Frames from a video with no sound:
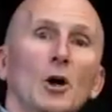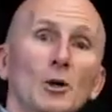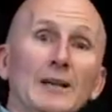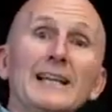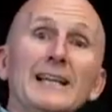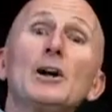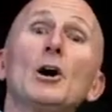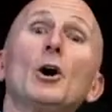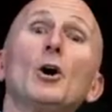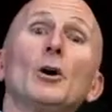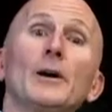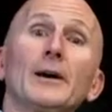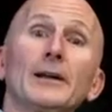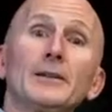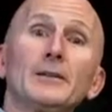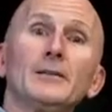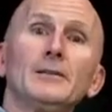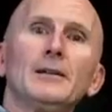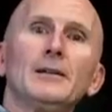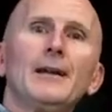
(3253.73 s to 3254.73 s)

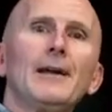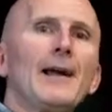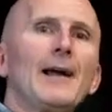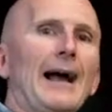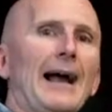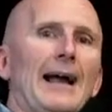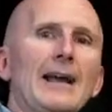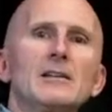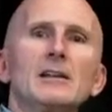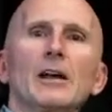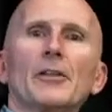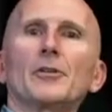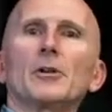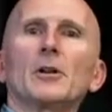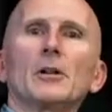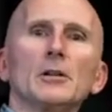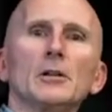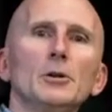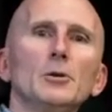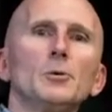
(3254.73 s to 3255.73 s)
on. I had nothing to
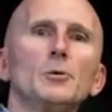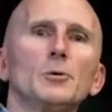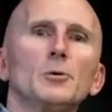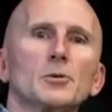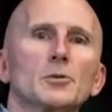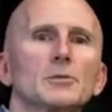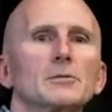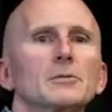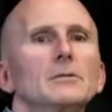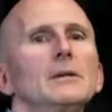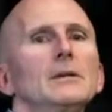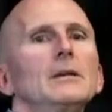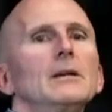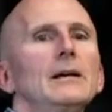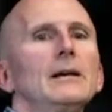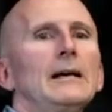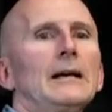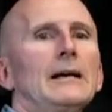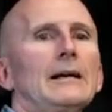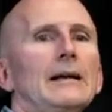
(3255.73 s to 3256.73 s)
lose. Uh,
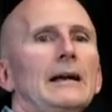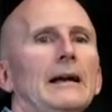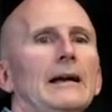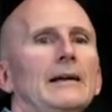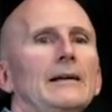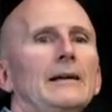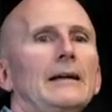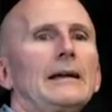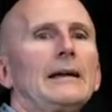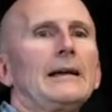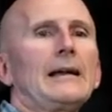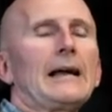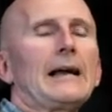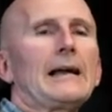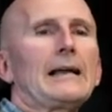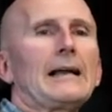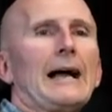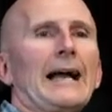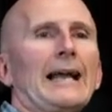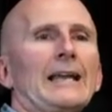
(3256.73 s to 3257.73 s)
I, I,
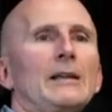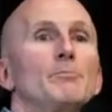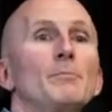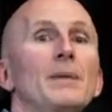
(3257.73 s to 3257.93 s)
I had been